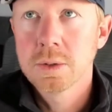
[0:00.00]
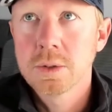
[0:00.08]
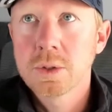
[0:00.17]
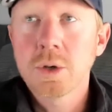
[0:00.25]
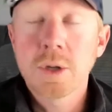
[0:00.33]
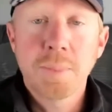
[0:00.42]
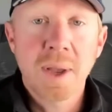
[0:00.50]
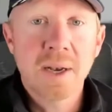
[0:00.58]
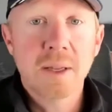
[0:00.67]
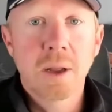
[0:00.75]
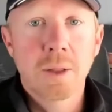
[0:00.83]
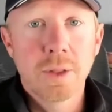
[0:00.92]
So
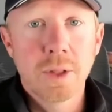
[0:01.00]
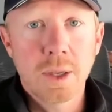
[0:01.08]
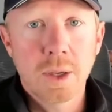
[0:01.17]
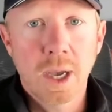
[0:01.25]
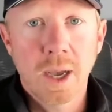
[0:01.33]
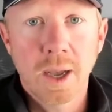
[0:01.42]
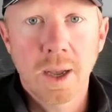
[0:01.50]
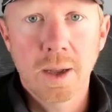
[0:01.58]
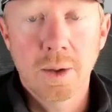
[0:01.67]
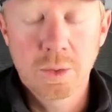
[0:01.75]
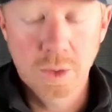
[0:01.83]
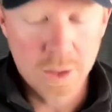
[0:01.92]
depending on the
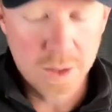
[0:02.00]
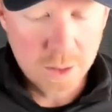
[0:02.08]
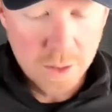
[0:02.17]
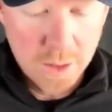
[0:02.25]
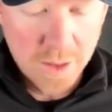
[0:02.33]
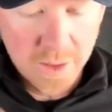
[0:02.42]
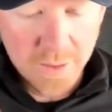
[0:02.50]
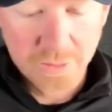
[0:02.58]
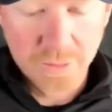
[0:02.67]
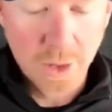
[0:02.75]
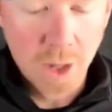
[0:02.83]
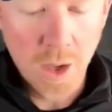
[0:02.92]

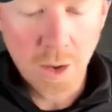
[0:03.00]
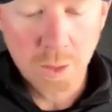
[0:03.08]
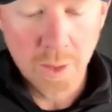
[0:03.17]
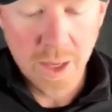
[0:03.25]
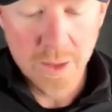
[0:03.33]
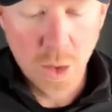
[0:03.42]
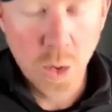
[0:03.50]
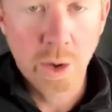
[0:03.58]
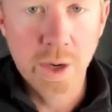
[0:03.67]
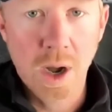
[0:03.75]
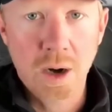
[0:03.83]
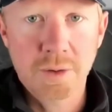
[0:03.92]
flow and the
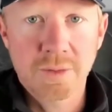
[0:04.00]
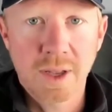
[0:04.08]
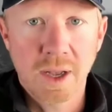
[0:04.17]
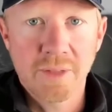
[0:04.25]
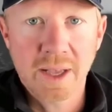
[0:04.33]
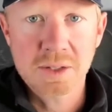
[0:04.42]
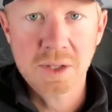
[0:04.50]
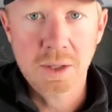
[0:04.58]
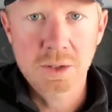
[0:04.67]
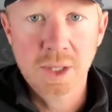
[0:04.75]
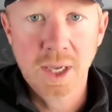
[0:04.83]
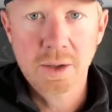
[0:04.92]
choreography of that
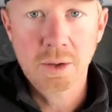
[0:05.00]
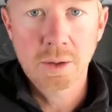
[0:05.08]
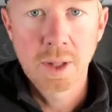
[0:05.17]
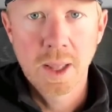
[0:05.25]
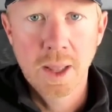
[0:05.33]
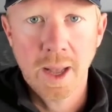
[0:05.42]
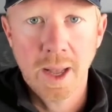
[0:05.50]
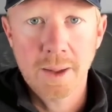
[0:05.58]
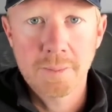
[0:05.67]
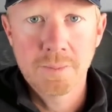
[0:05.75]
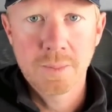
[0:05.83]
sales cycle, the